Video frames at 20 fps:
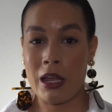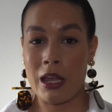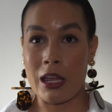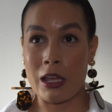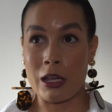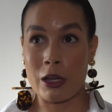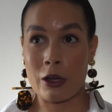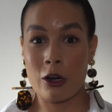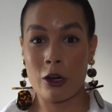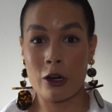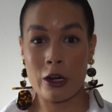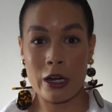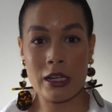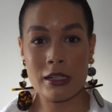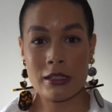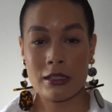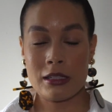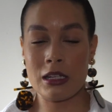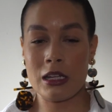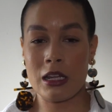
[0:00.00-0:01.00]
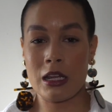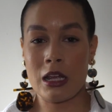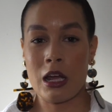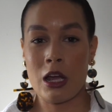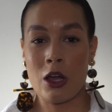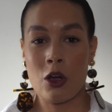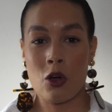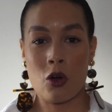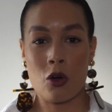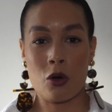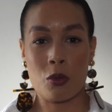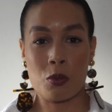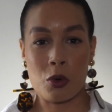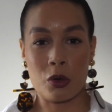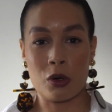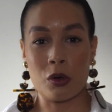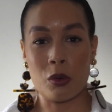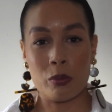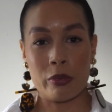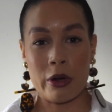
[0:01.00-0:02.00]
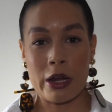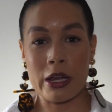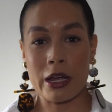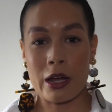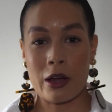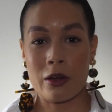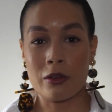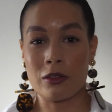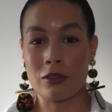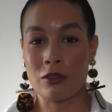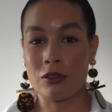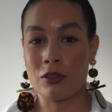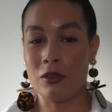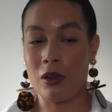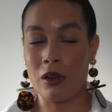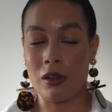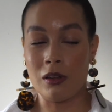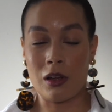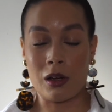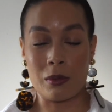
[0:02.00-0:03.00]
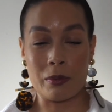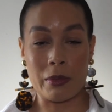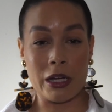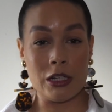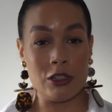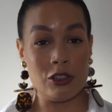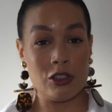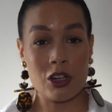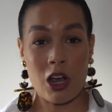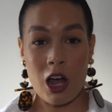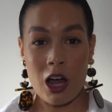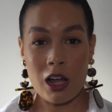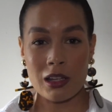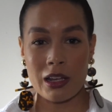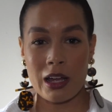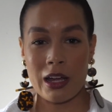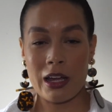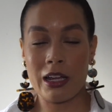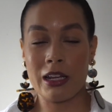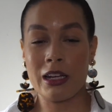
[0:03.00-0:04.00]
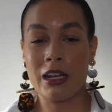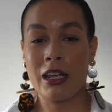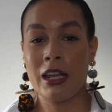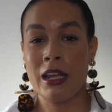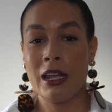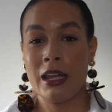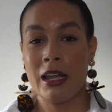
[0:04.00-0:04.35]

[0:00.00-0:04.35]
a crazy hormonal breakout along my jawline,